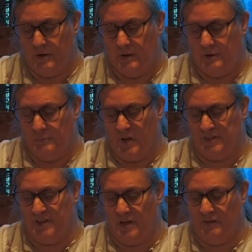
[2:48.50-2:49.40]

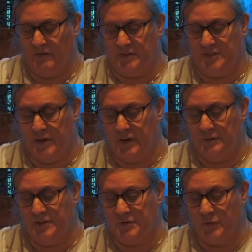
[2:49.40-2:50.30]
passing over. So
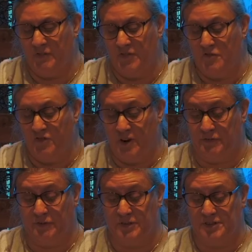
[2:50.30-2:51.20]
there's a few
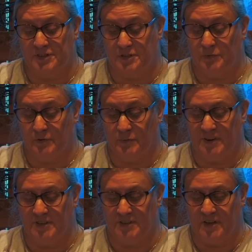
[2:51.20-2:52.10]
references to the
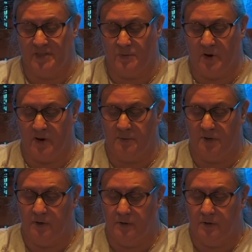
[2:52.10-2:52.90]
wind in the Bible.